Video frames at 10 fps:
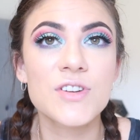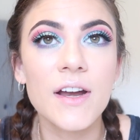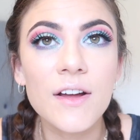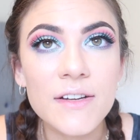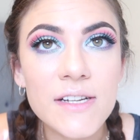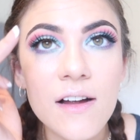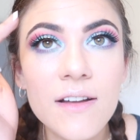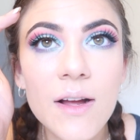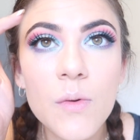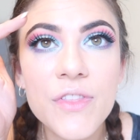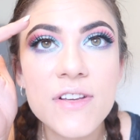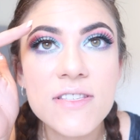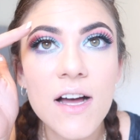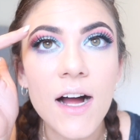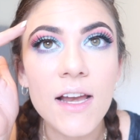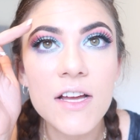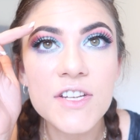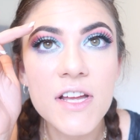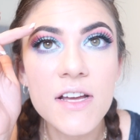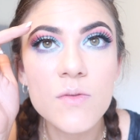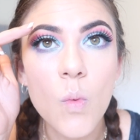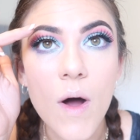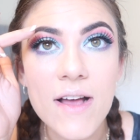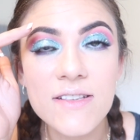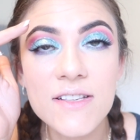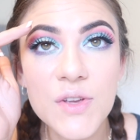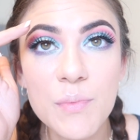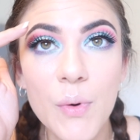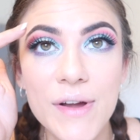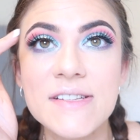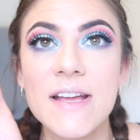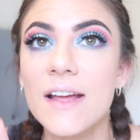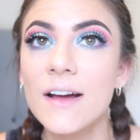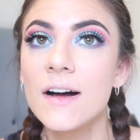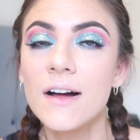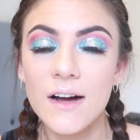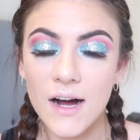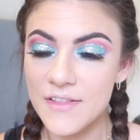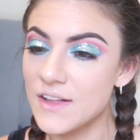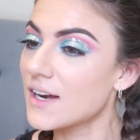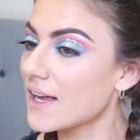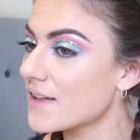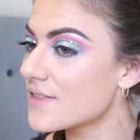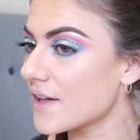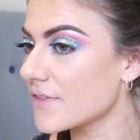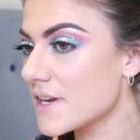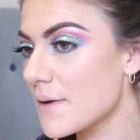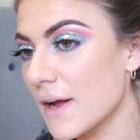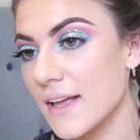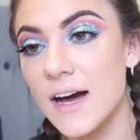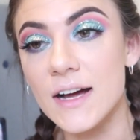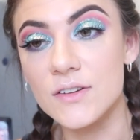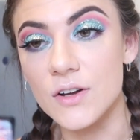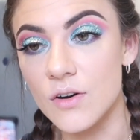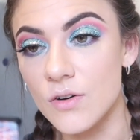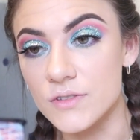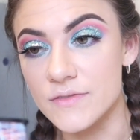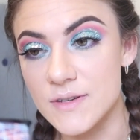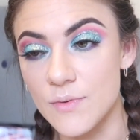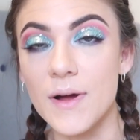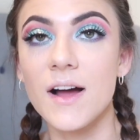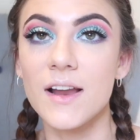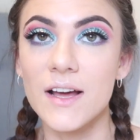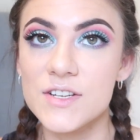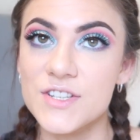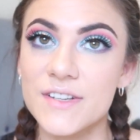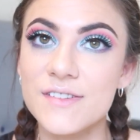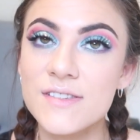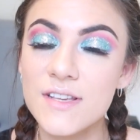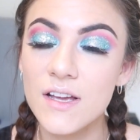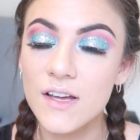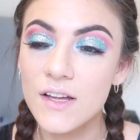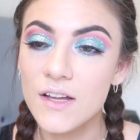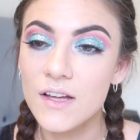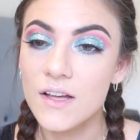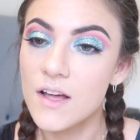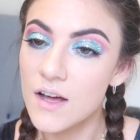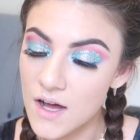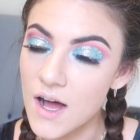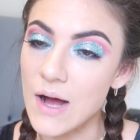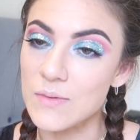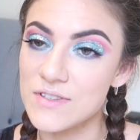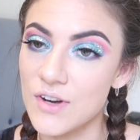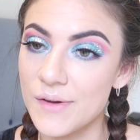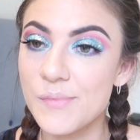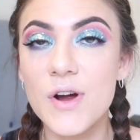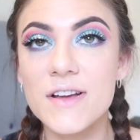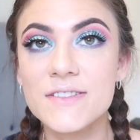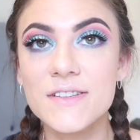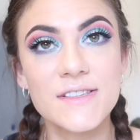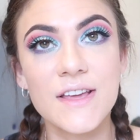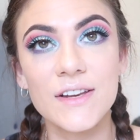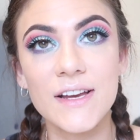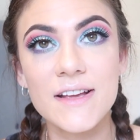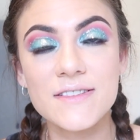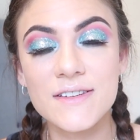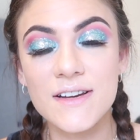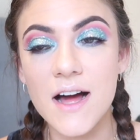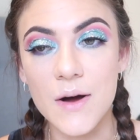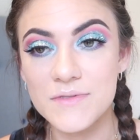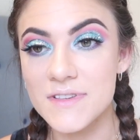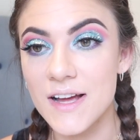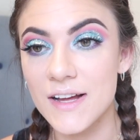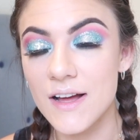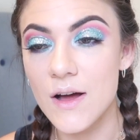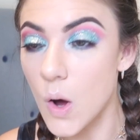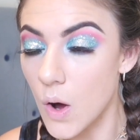is trying to go down, like with this eyelash here. Why is it so pointy? I think like the other day my cat got a hold of some of my eyelashes. I was not impressed, to say the least. I was like,